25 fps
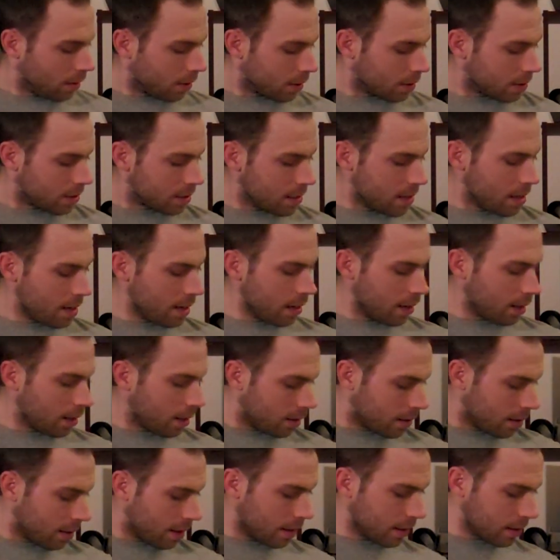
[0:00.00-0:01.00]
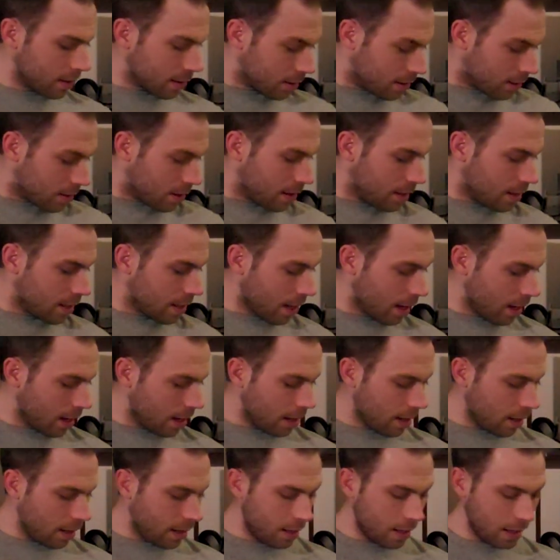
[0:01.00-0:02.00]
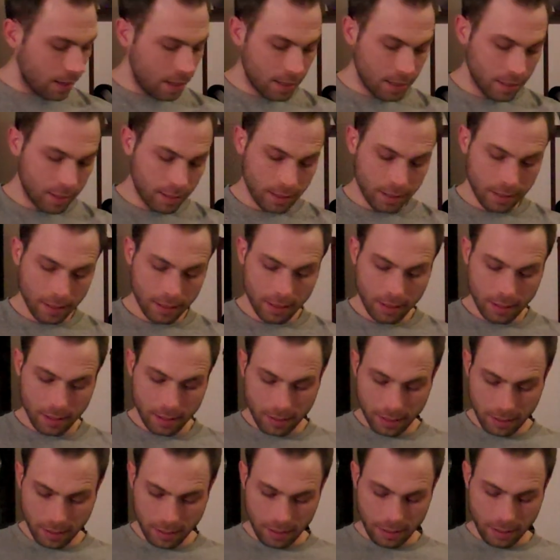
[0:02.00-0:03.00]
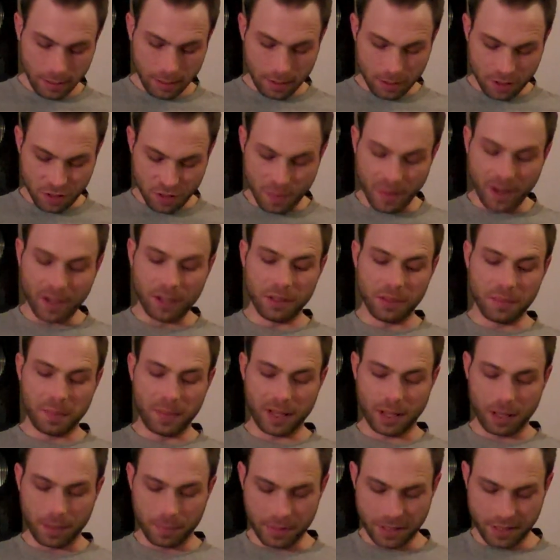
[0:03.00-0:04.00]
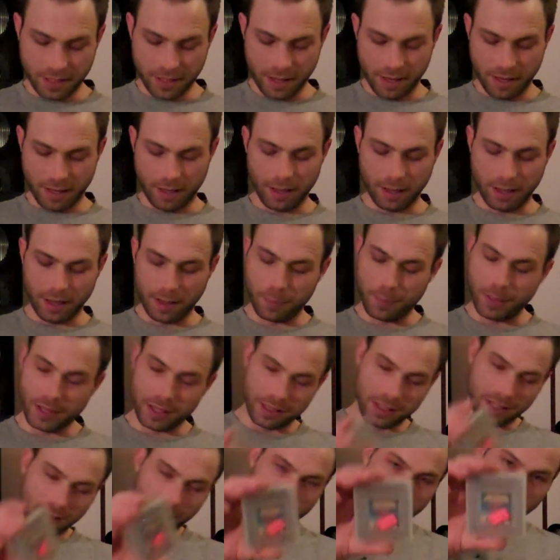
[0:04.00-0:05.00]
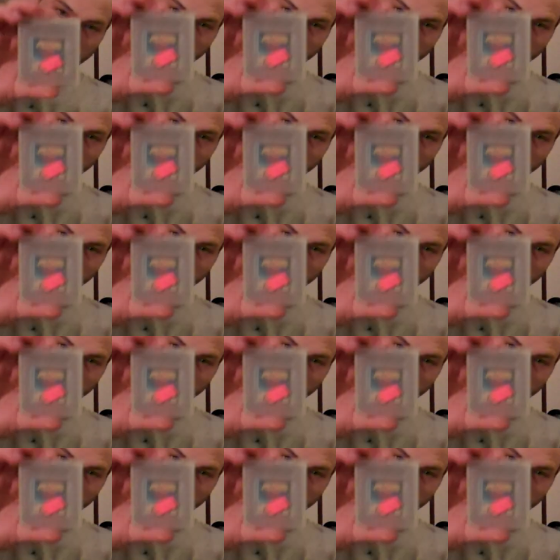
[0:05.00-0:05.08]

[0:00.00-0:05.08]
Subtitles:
Let's see, and then today, this was my only pickup today, I picked up